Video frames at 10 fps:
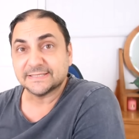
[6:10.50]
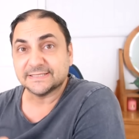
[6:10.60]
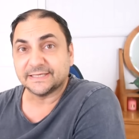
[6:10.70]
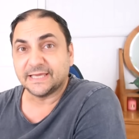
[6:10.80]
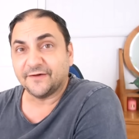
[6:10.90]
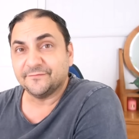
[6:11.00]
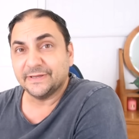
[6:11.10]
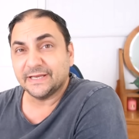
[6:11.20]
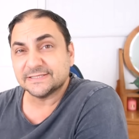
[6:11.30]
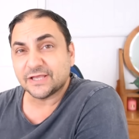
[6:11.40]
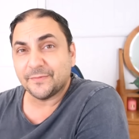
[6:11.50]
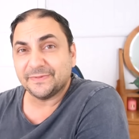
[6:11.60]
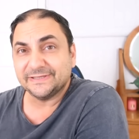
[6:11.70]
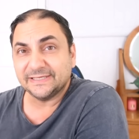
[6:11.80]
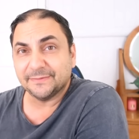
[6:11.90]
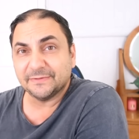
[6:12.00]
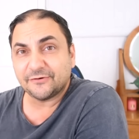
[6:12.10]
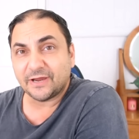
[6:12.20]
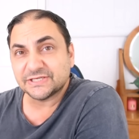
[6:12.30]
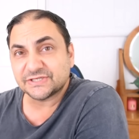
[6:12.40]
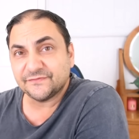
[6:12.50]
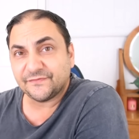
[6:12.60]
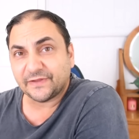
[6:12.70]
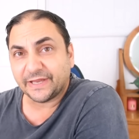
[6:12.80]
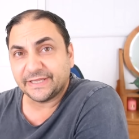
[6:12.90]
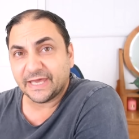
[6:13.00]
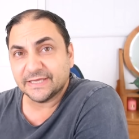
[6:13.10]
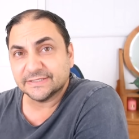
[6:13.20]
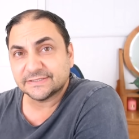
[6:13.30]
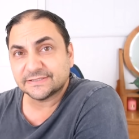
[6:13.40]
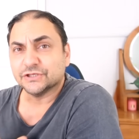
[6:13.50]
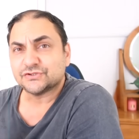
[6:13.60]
as the government has opened the immigration floodgates.